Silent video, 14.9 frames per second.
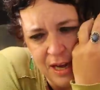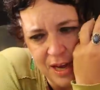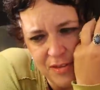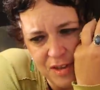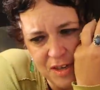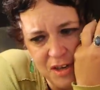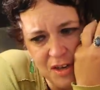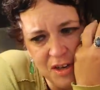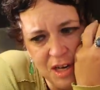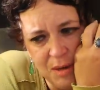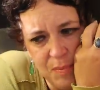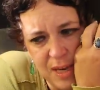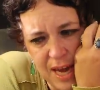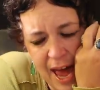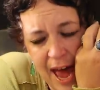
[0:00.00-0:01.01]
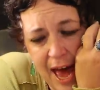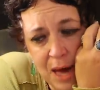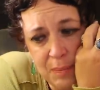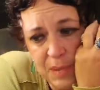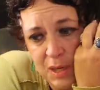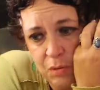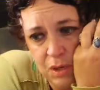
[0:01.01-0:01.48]
I think you're going to be
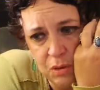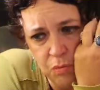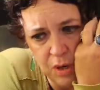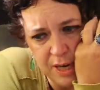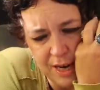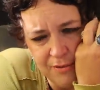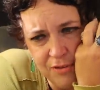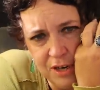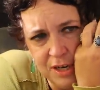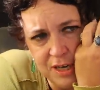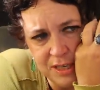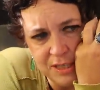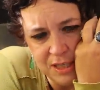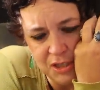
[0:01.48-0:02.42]
happy with whatever it is